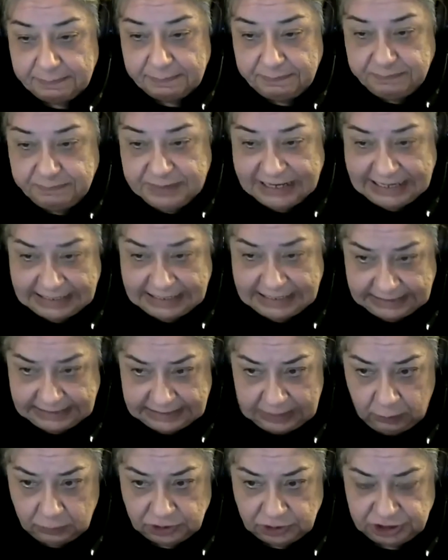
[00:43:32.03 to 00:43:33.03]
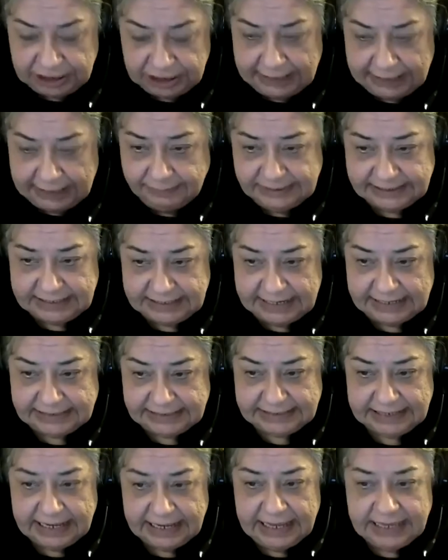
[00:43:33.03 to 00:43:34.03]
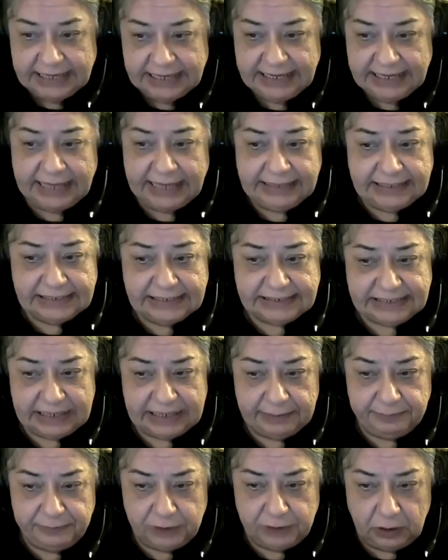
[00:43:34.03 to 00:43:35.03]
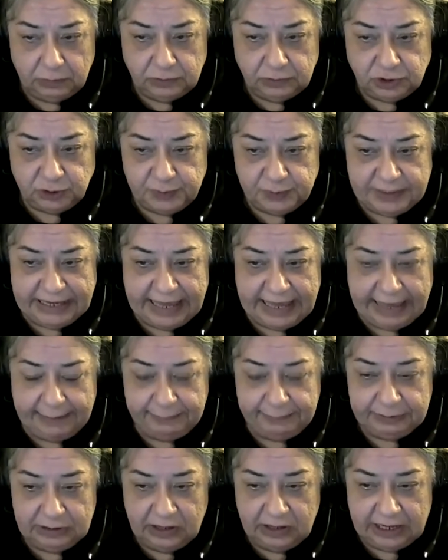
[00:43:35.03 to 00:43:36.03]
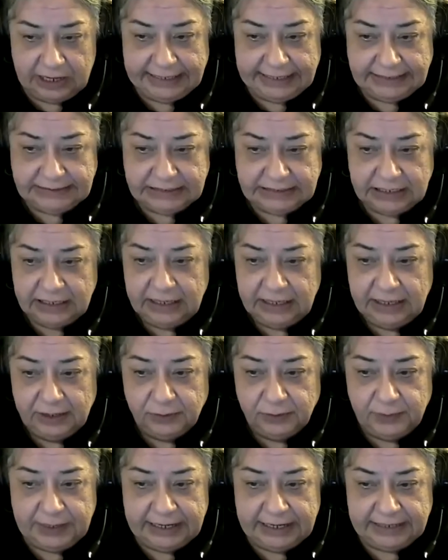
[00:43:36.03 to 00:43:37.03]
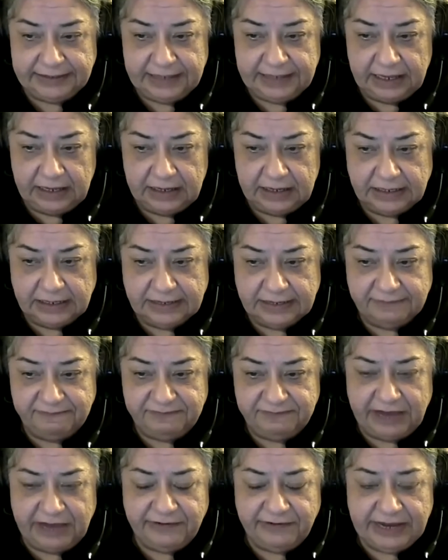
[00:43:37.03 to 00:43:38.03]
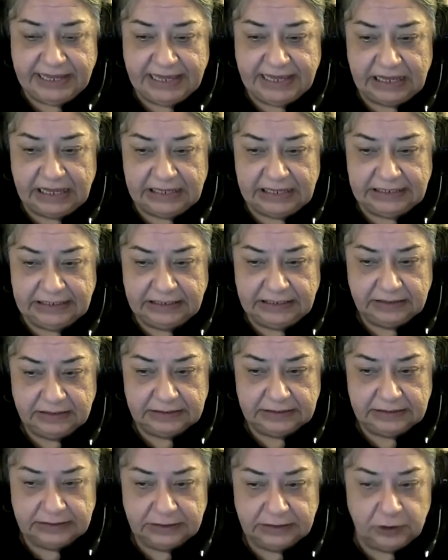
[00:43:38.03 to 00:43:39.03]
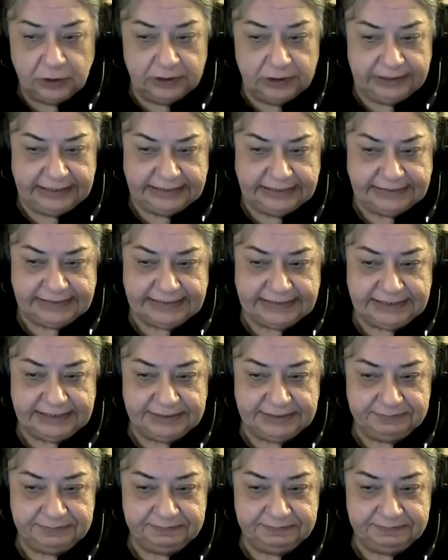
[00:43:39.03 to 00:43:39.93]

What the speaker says: Bilin Hocam says, can this approach be applied with very young learners?